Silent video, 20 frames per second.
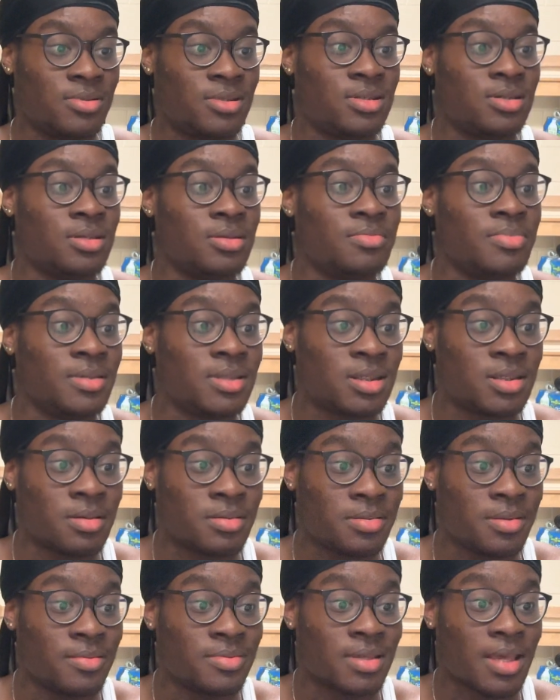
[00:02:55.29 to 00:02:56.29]
to be
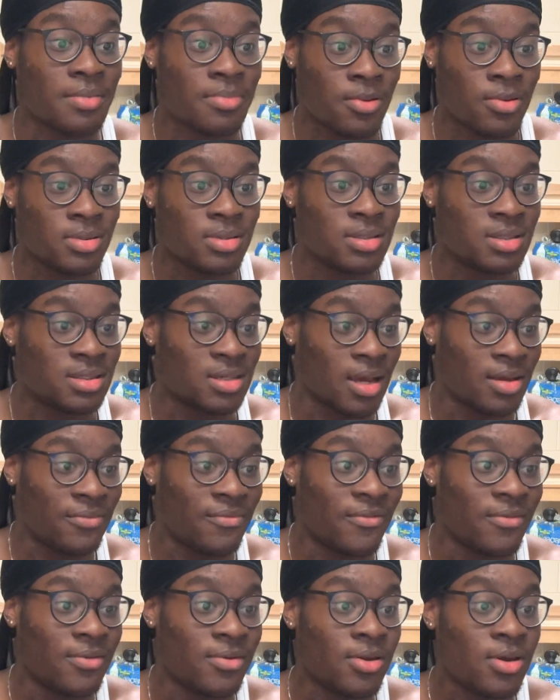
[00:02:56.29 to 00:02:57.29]
successfully of scapegoating inside
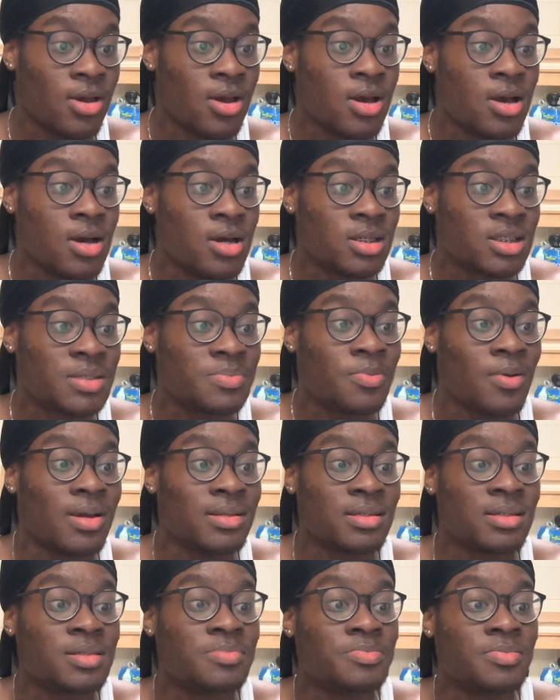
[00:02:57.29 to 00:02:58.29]
for simple
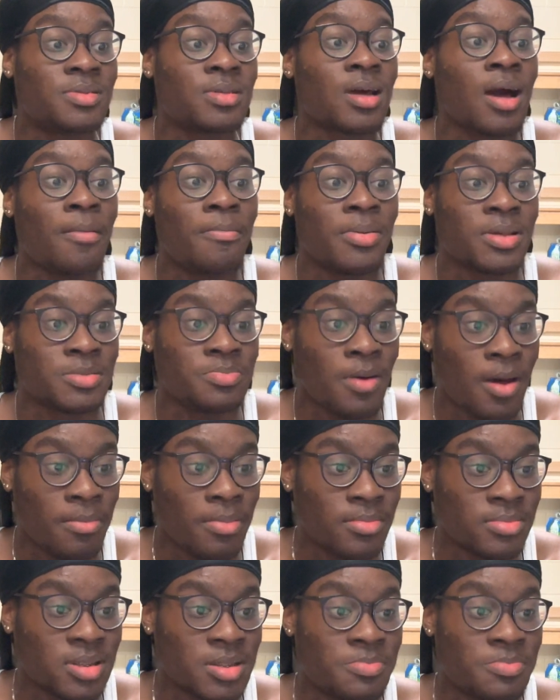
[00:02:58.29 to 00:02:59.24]
answers to complex problems.